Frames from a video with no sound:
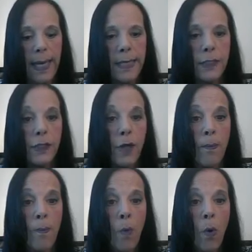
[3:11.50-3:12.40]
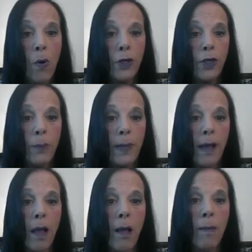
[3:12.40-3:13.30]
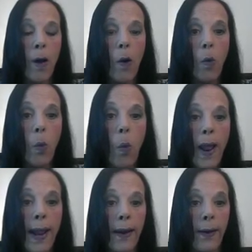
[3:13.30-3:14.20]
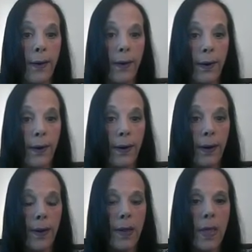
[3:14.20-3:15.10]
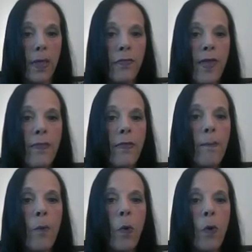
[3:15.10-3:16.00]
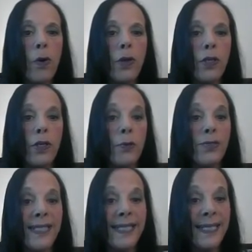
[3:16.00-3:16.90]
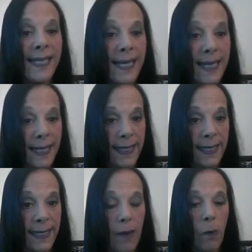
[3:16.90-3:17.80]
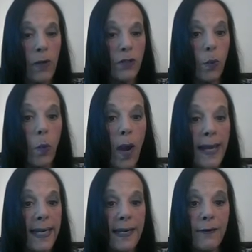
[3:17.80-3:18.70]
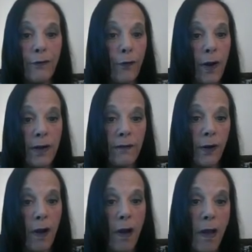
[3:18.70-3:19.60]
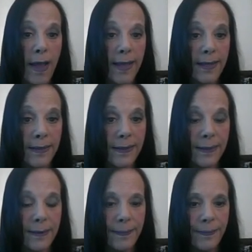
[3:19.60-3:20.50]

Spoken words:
It's the more you become aware, then the more you see what's right in front of your eyes.